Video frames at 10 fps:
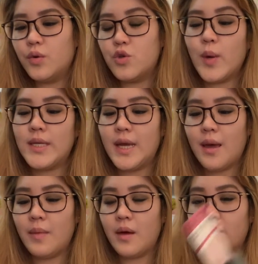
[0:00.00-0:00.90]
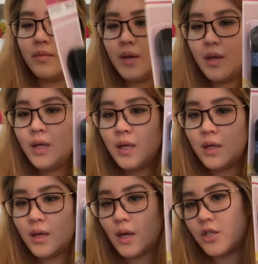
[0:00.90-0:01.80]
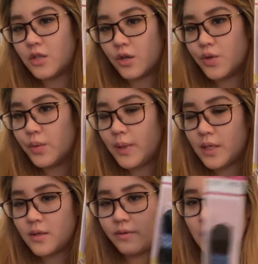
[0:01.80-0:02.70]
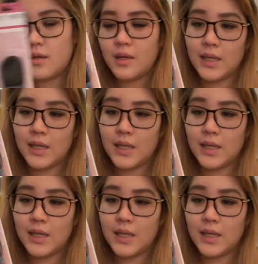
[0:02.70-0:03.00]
20mm. I just got 2 meters of it,